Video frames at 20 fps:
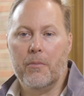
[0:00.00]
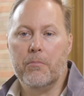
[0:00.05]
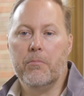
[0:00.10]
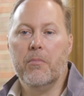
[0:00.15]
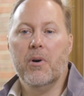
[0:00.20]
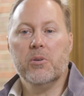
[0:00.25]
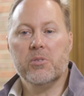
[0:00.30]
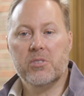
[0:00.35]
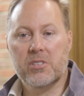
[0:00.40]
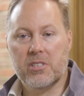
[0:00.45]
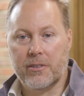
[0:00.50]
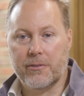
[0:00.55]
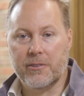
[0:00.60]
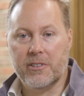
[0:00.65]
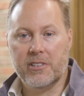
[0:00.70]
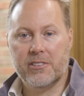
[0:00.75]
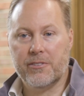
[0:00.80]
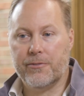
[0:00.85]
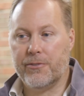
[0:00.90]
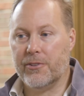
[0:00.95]
Most of
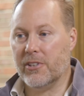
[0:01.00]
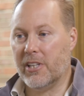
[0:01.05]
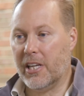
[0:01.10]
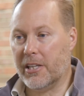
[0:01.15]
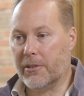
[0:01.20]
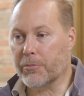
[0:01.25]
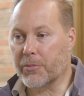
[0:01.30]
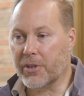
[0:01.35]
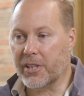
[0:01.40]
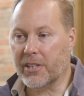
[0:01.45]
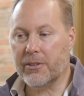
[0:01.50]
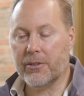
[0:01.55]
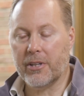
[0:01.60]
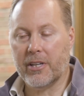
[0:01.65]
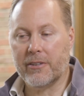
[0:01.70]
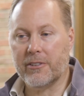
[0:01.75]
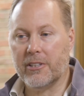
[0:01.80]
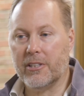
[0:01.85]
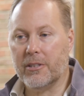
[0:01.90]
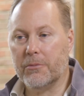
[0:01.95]
us, if you're like me, you
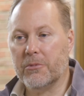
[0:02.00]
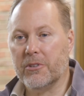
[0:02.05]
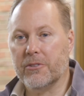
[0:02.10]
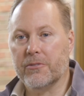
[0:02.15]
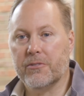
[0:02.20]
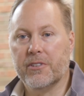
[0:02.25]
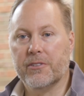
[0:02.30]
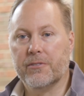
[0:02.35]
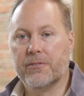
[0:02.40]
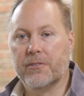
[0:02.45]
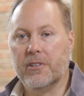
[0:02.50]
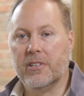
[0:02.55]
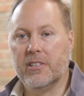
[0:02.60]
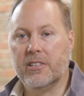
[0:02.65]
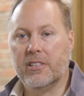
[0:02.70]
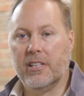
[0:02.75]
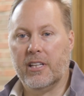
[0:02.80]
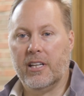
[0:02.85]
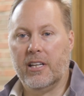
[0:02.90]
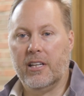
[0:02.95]
have a number of
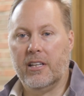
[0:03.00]
different